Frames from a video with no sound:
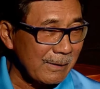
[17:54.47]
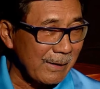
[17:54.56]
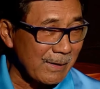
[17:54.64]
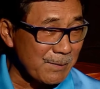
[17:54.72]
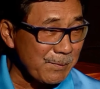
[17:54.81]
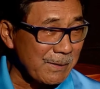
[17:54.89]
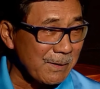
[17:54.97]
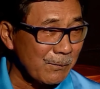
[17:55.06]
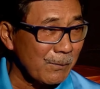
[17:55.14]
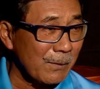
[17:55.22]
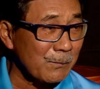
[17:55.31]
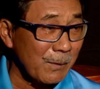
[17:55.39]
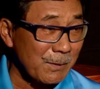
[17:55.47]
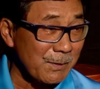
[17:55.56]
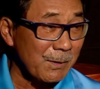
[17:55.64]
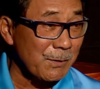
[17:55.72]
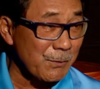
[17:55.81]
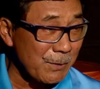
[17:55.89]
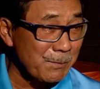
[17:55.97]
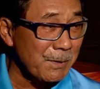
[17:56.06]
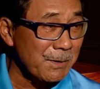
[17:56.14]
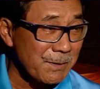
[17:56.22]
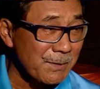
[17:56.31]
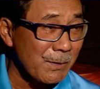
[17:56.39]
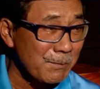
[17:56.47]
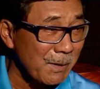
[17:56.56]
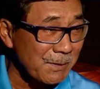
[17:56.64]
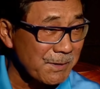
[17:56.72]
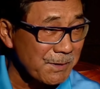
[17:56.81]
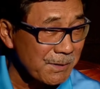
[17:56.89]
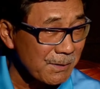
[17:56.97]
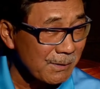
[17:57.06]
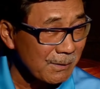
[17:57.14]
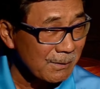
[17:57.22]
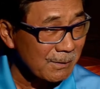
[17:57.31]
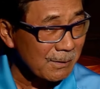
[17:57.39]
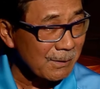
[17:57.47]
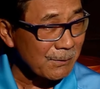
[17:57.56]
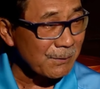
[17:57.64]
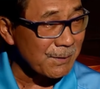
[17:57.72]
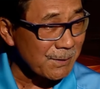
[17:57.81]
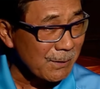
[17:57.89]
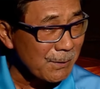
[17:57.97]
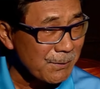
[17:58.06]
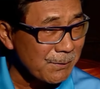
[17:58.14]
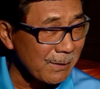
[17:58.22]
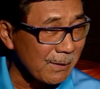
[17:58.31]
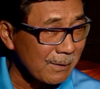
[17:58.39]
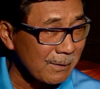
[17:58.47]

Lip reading: especially one who has contributed so much to this country,